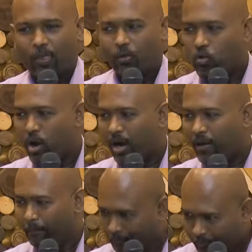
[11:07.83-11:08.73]
who
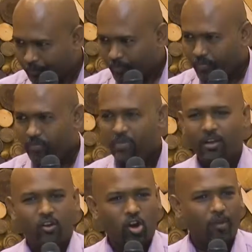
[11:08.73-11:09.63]
are
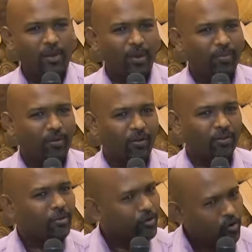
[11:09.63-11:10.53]
normal people.
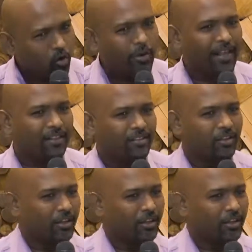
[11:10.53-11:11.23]
No wealth,